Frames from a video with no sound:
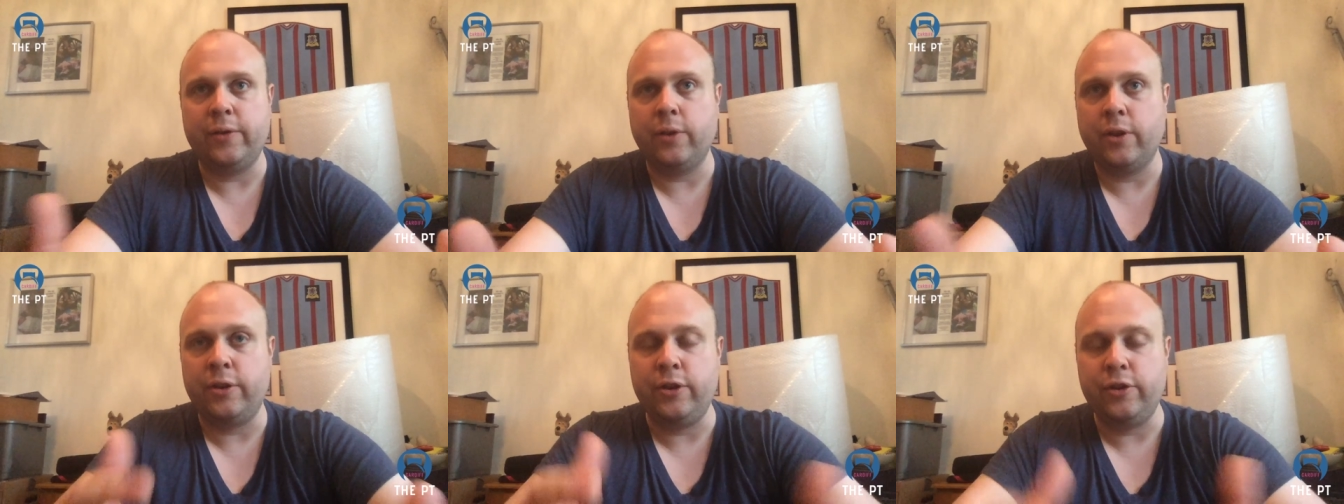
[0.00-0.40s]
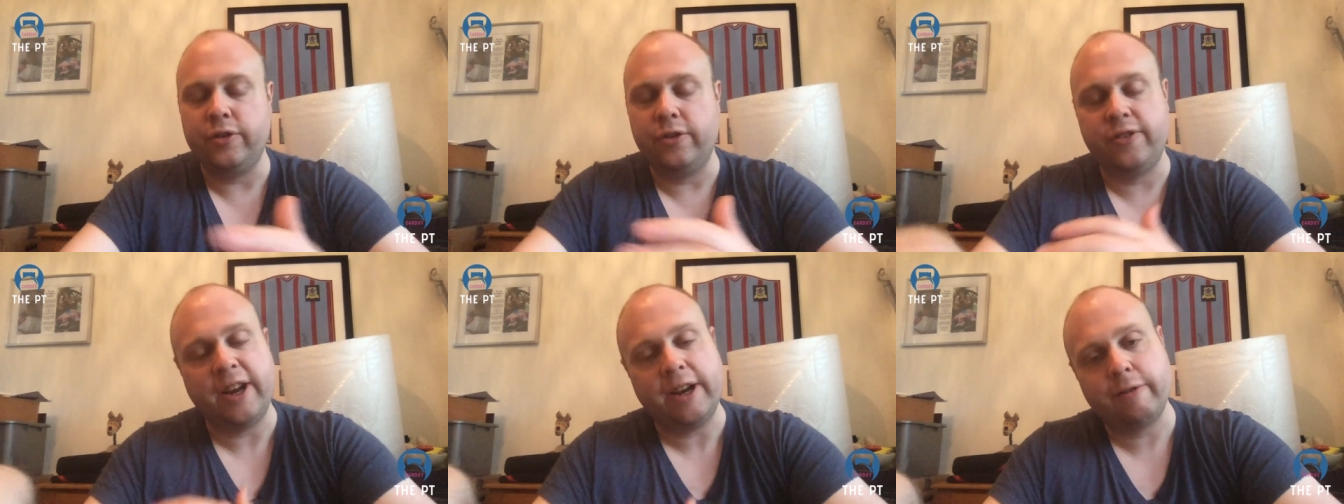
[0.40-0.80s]
Then you should
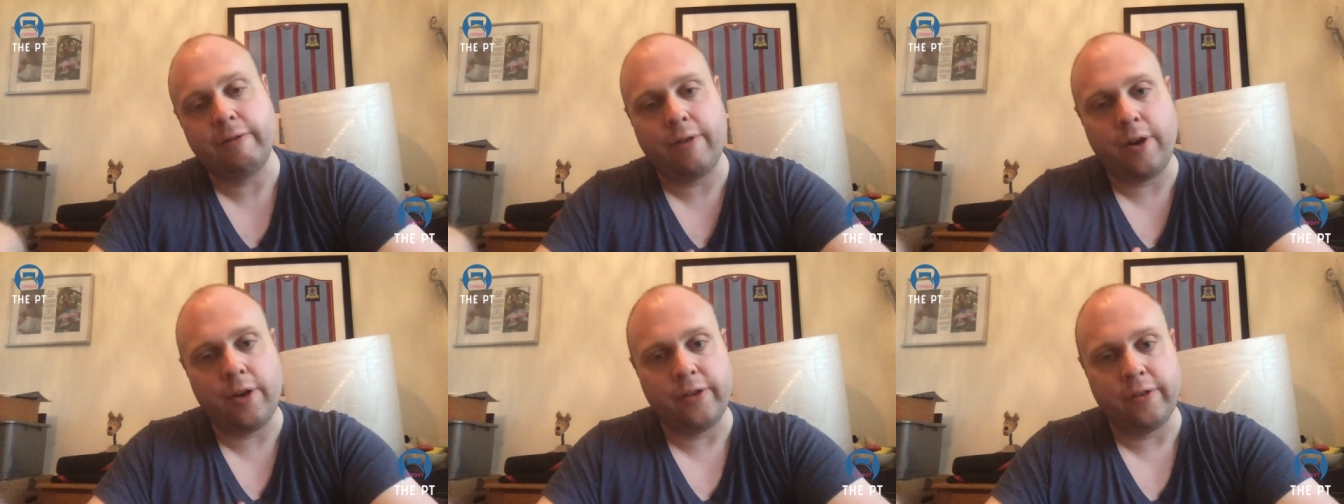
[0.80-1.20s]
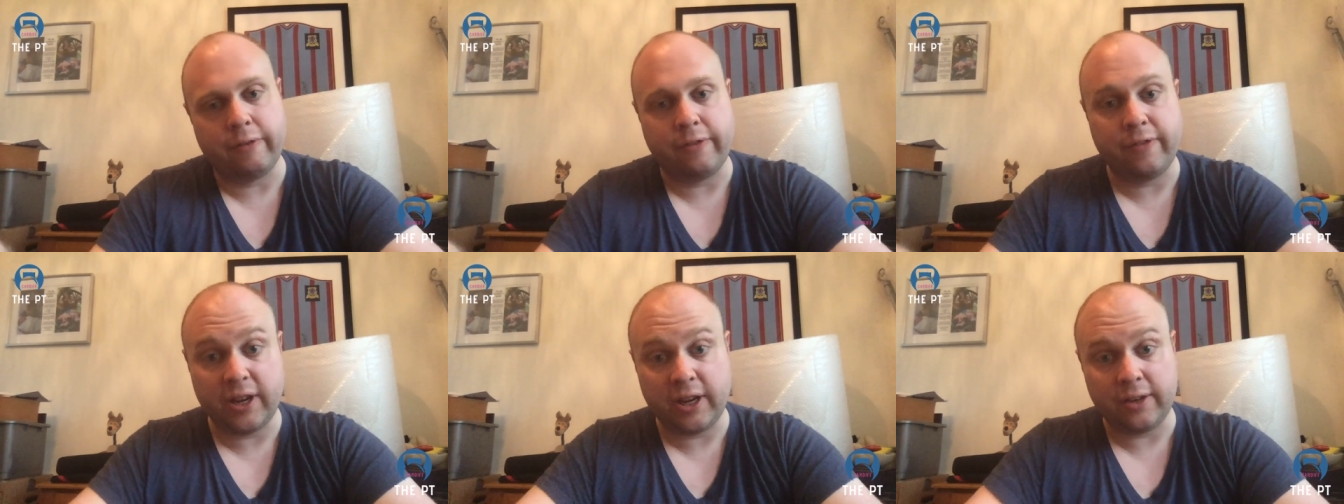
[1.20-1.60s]
sacrifice other
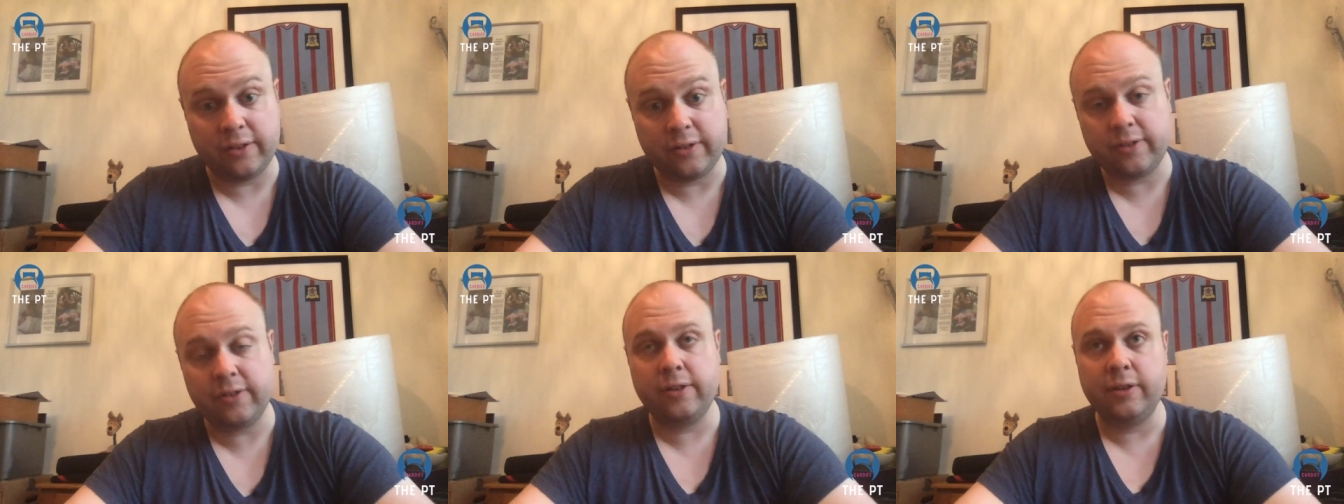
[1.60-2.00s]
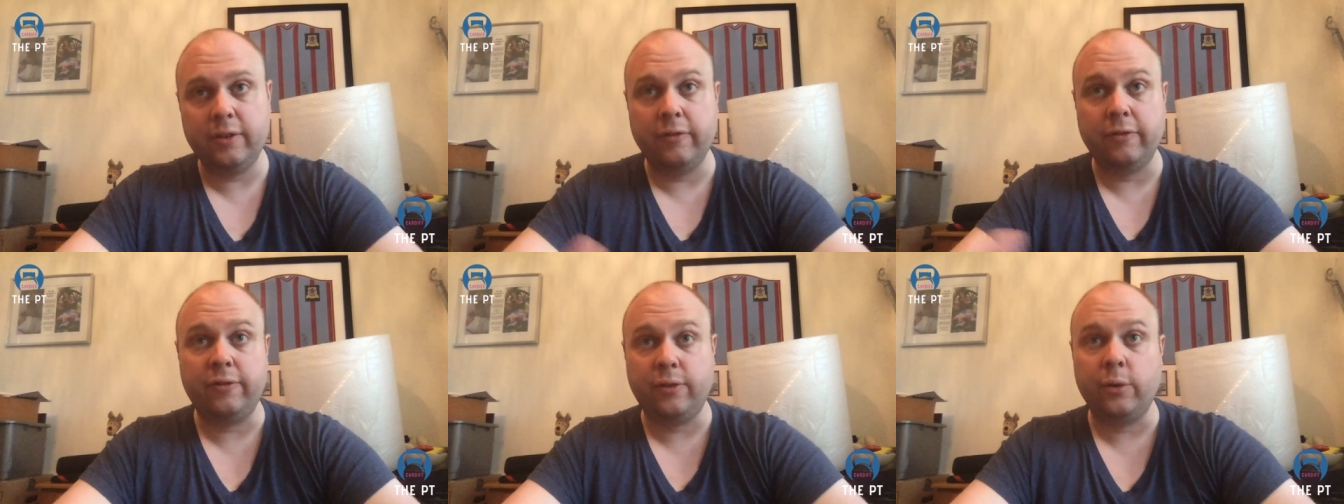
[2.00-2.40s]
things
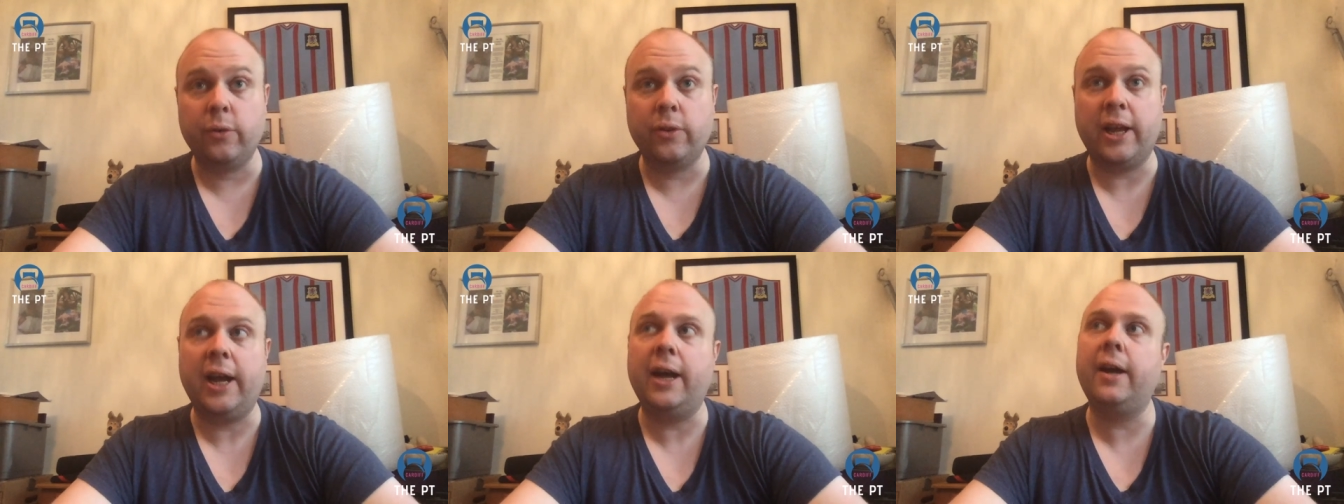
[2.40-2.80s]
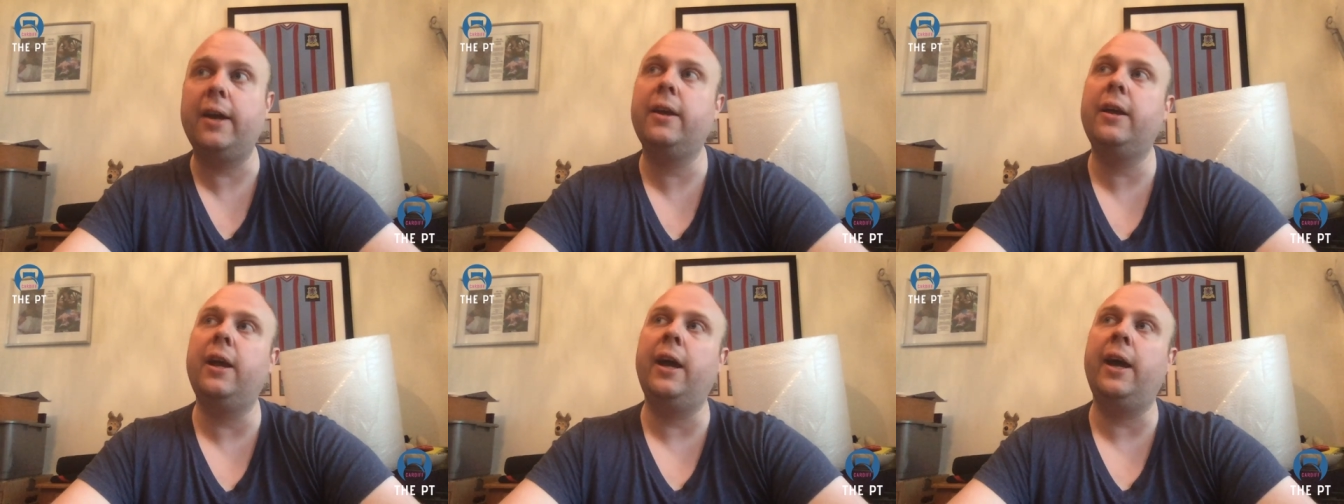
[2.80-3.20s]
for that.
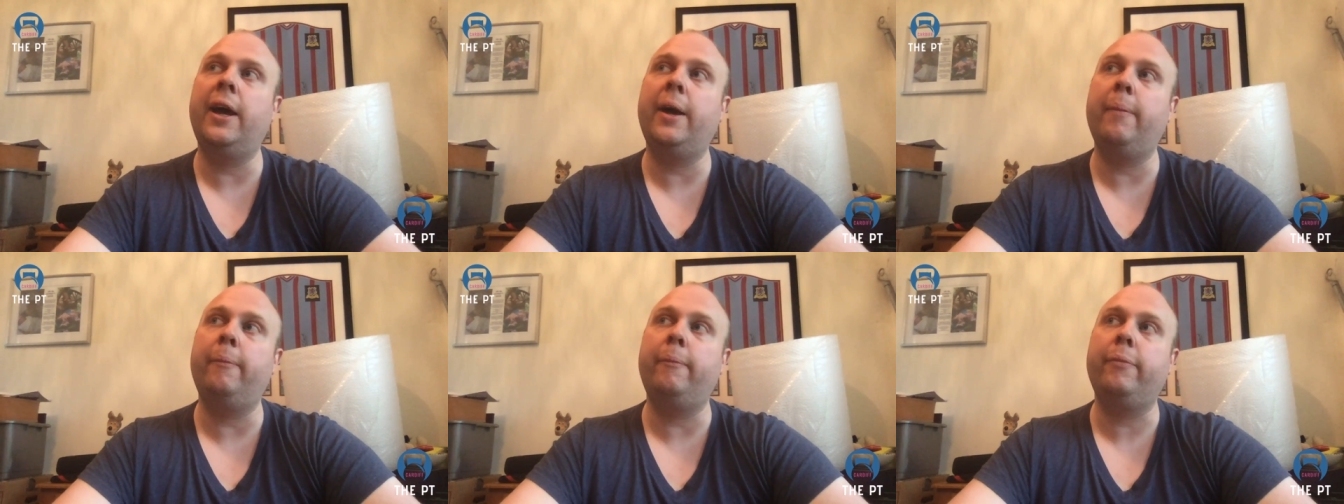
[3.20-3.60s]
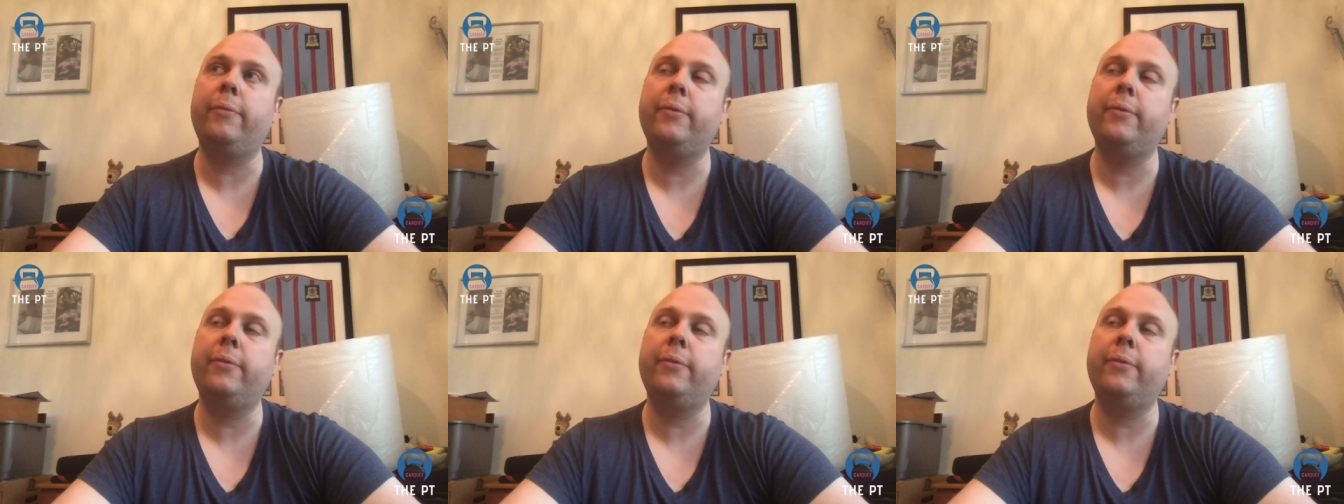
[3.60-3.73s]
Um,